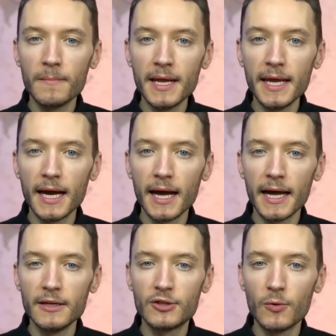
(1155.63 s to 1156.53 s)
media
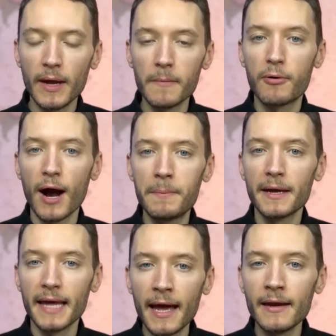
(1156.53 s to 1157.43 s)
is doing
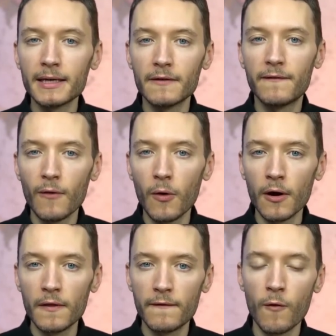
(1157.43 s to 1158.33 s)
propaganda
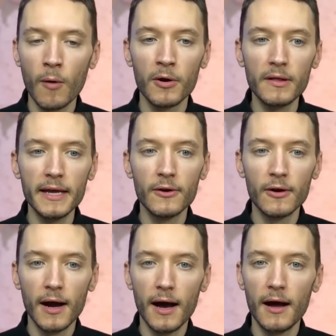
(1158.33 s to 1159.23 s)
for the former
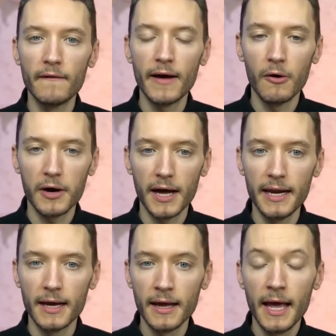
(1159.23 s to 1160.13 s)
leader of
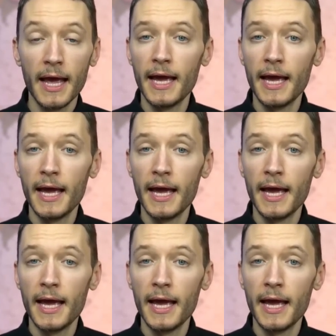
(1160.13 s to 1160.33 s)
Al-Qaeda,